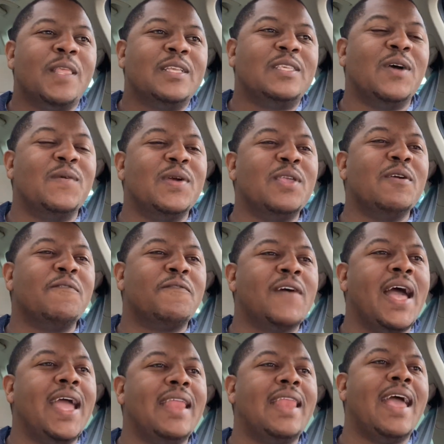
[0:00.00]
so when you
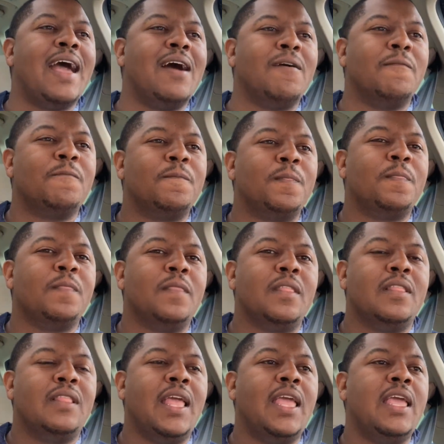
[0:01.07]
find out
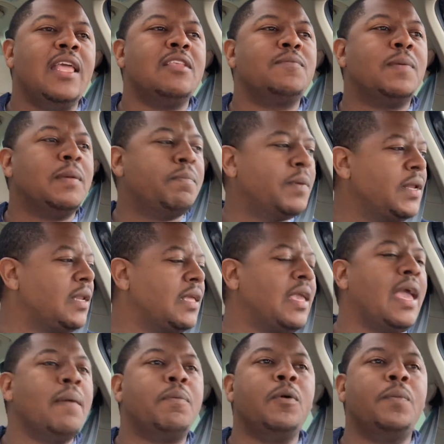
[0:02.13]
that he's been putting the
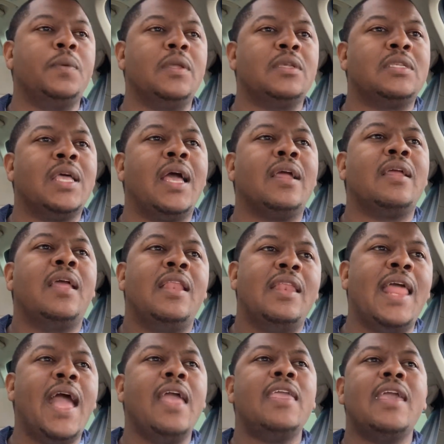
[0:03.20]
cat poop in your sock.
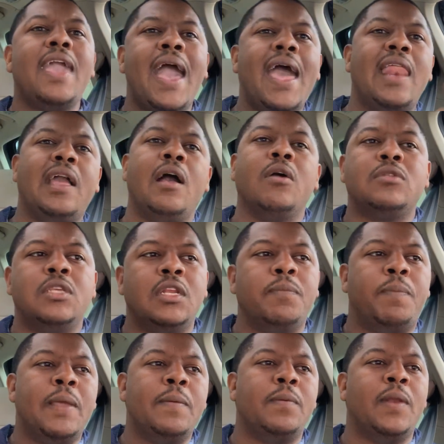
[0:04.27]
Now you gotta go to the
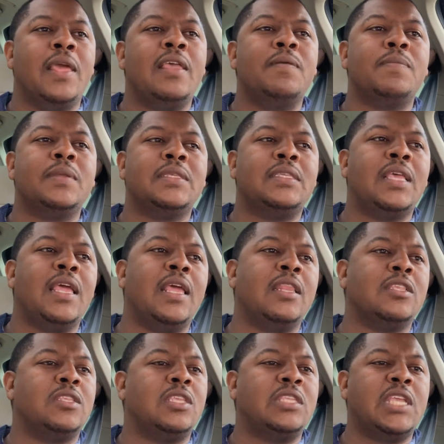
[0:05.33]
people that he's been
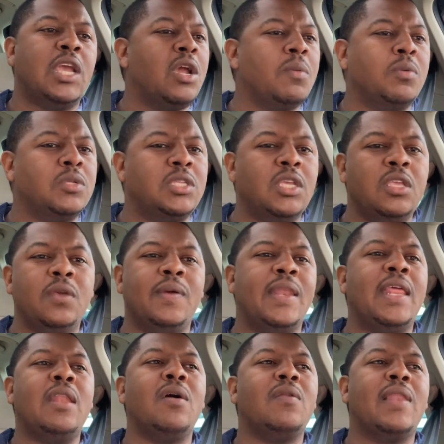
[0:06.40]
saying it's terrible to you
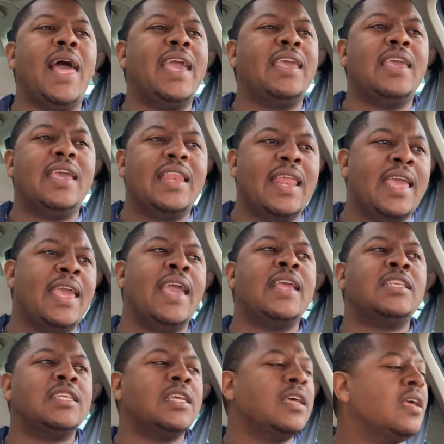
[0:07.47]
and they don't like you and they
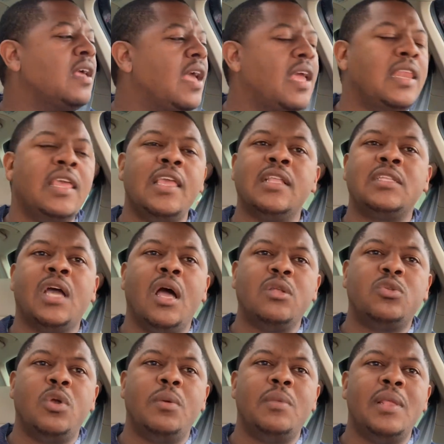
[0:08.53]
hate you. And then you
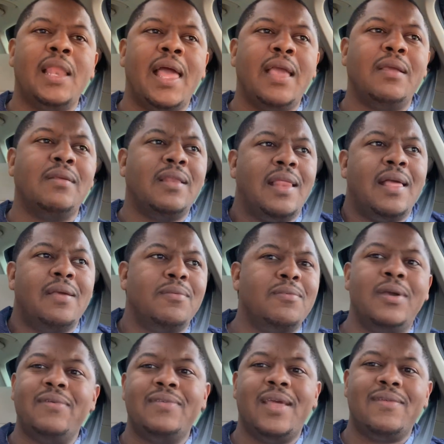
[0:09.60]
talk to him, you're like,
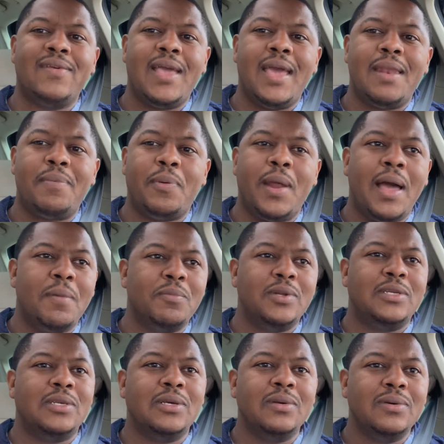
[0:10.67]
we've never had a problem
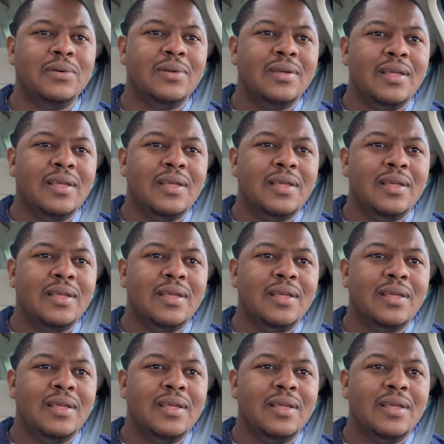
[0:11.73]
with you.